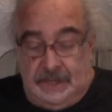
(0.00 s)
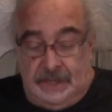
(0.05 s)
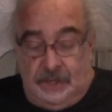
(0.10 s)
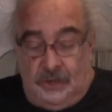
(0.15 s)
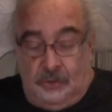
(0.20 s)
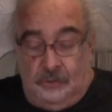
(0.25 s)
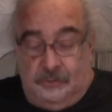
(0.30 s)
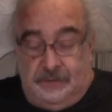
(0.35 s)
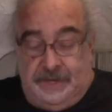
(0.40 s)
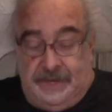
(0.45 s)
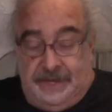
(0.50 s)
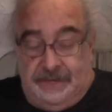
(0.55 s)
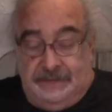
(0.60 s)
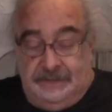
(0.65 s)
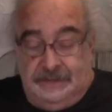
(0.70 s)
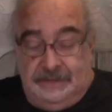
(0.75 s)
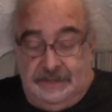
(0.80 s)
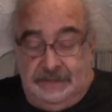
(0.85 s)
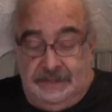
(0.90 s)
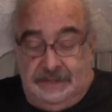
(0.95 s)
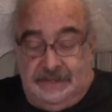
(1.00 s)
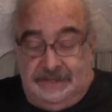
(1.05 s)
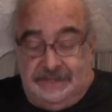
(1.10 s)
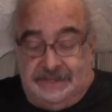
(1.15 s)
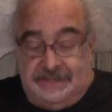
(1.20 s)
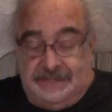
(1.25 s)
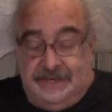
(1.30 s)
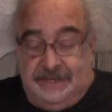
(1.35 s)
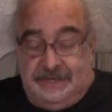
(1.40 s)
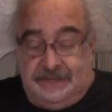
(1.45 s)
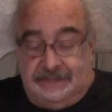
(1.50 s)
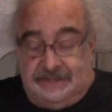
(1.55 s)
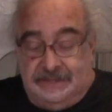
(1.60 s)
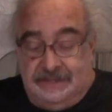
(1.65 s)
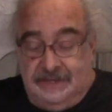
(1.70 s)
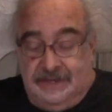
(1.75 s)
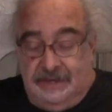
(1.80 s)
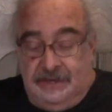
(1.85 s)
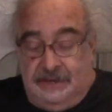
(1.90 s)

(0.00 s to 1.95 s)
Okay, six,